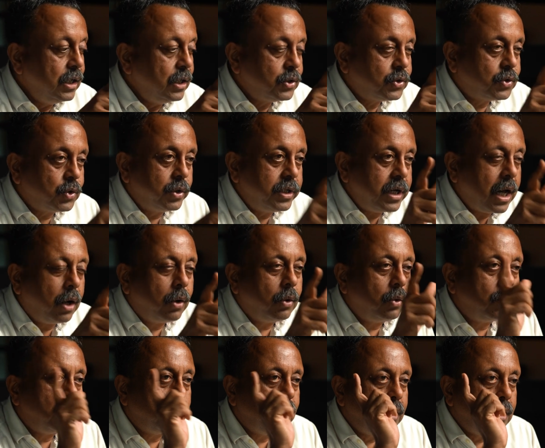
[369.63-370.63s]
So
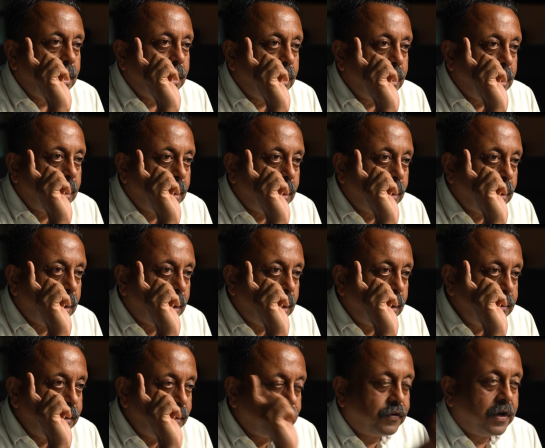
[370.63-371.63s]
now
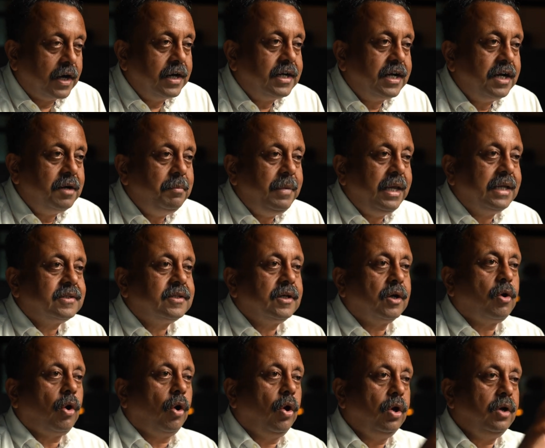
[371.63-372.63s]
the front end makes a
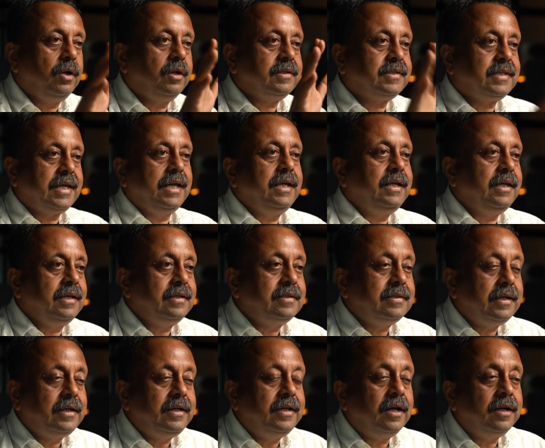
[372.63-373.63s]
call saying, is
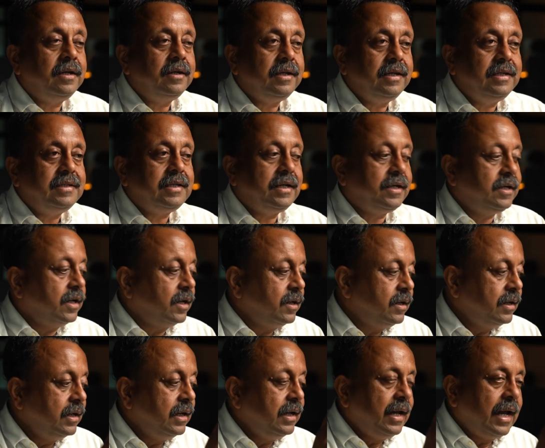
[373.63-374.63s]
it done, is it
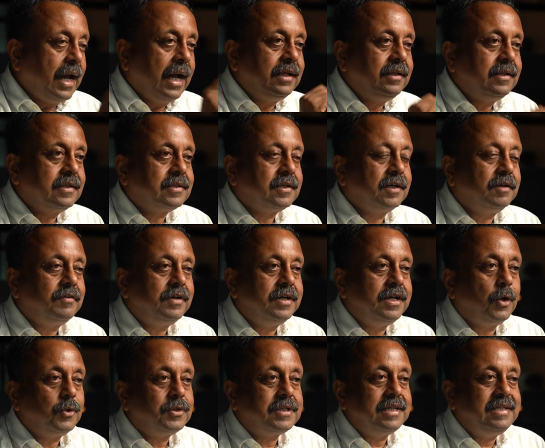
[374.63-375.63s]
done? And the server
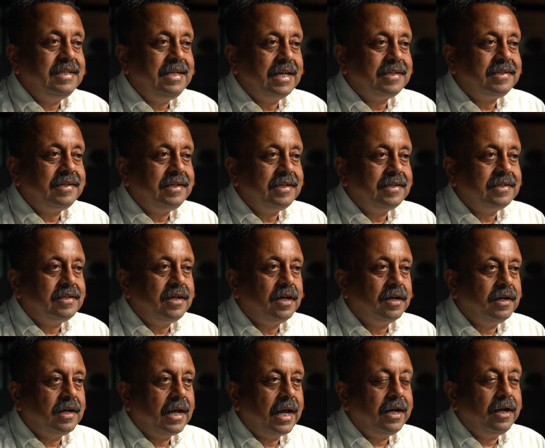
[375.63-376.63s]
now says, yes, it is
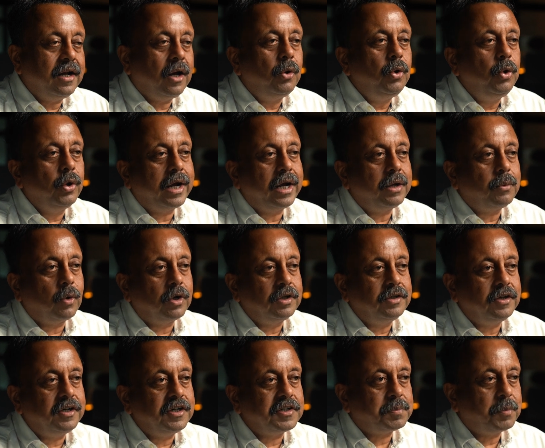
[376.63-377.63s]
done. And now look at what
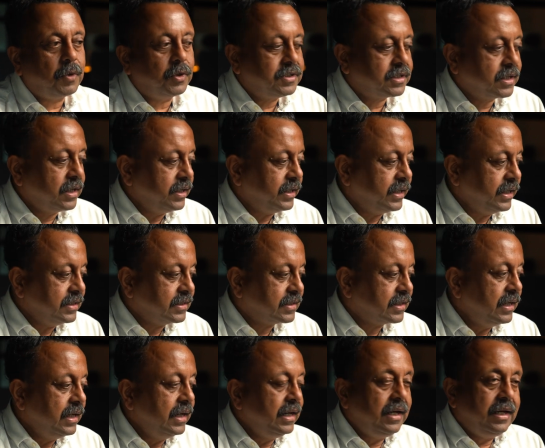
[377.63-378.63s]
the response contains.
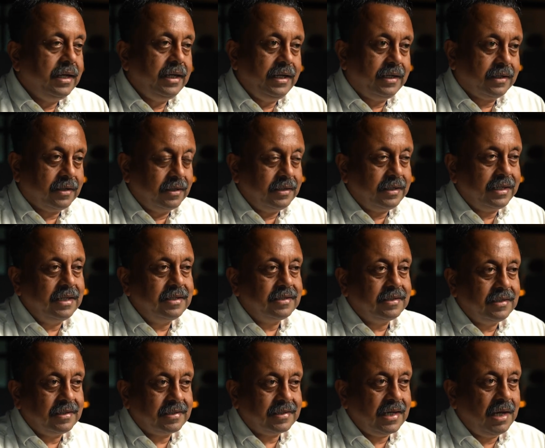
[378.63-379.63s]
It contains
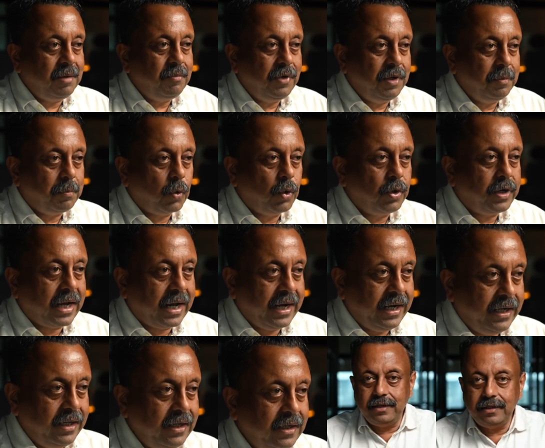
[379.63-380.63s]
the same report
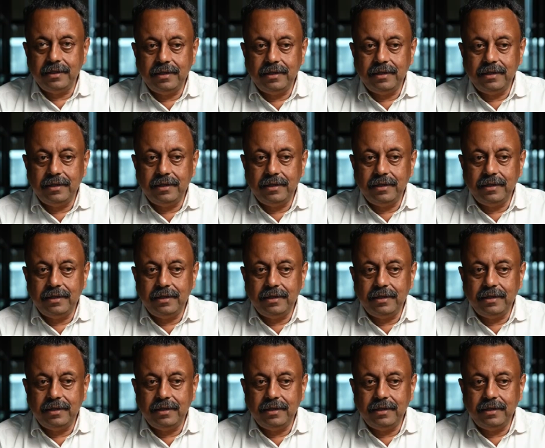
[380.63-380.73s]
ID.